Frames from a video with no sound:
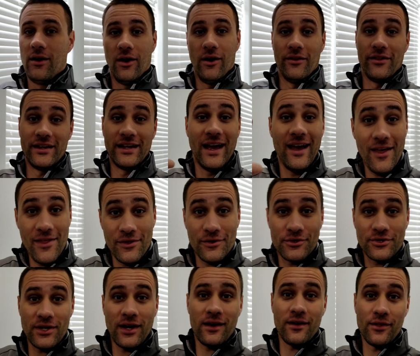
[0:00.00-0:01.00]
the other
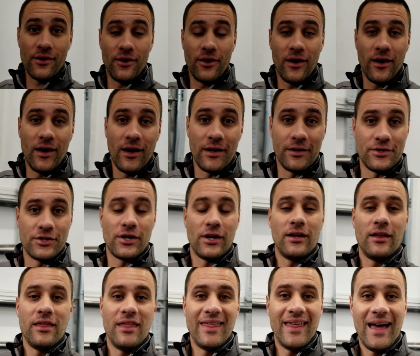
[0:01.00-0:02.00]
side of the garage
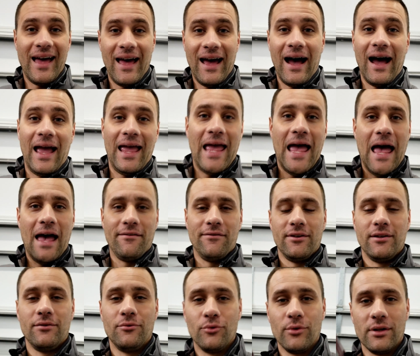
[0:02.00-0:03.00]
that I
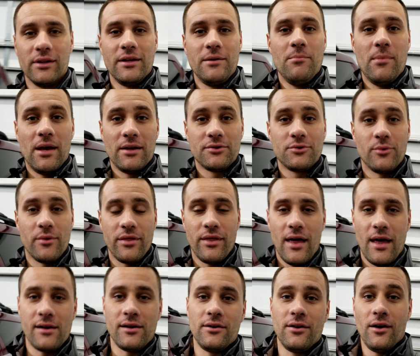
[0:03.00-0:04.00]
haven't really messed with
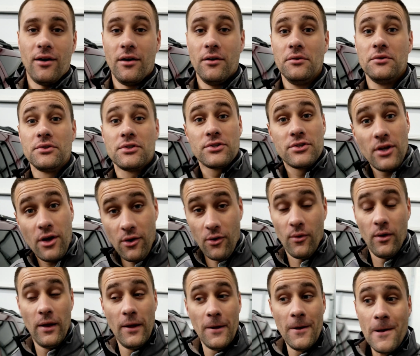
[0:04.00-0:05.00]
that at all.
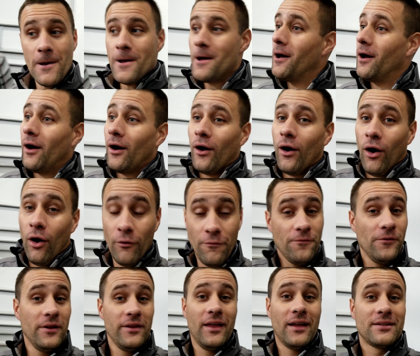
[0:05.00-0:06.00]
So
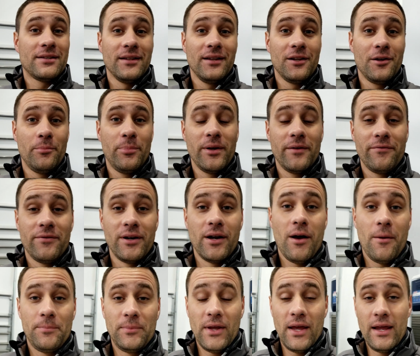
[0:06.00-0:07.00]
hopefully that's a little bit of an
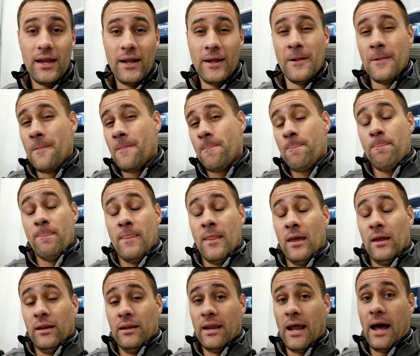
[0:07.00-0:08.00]
update.
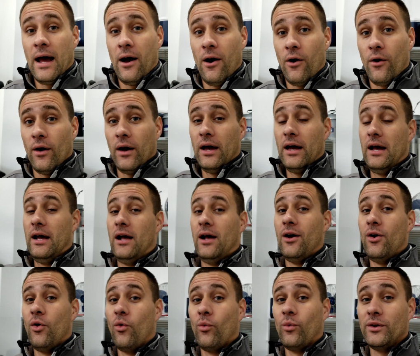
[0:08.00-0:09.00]
Now,
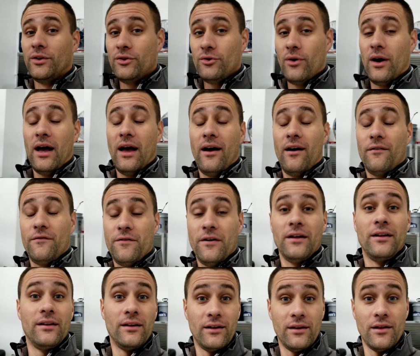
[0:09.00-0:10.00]
we do have
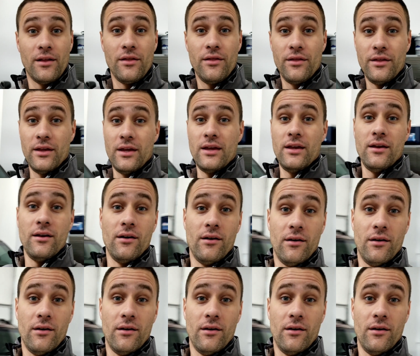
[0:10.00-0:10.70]
the